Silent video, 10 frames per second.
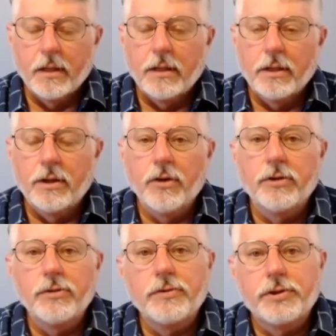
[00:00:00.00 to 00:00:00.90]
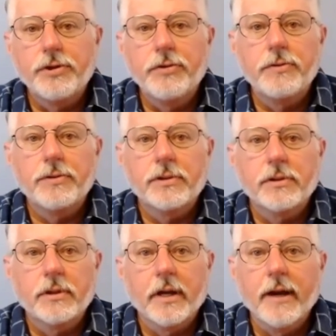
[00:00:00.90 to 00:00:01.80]
You know, you choose
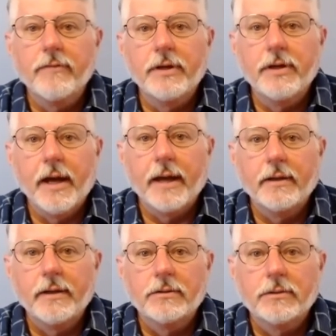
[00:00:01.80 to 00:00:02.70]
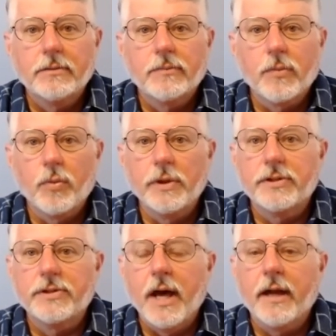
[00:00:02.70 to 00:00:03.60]
every day which
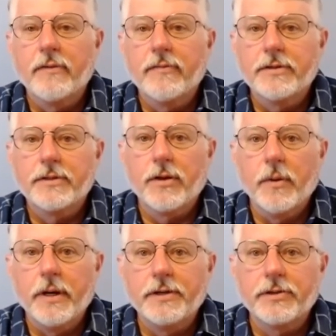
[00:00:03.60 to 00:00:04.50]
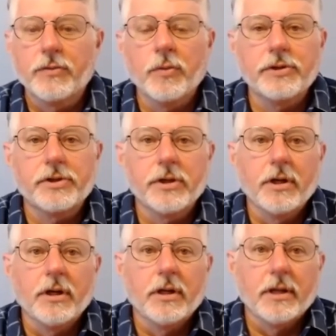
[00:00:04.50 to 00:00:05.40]
side of this equation, which,
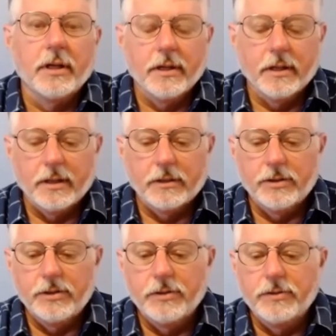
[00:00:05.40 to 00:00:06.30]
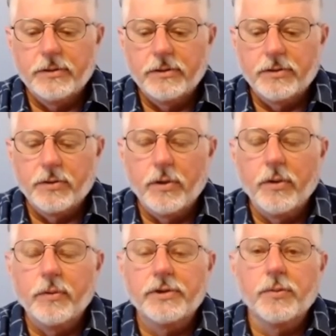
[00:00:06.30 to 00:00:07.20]
to use the story,
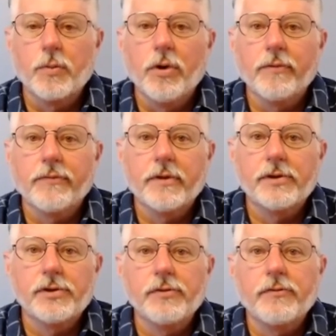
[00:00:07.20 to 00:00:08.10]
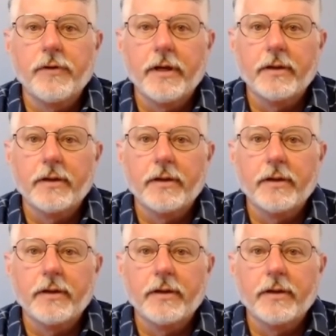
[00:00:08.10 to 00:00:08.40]
which wolf did you feed?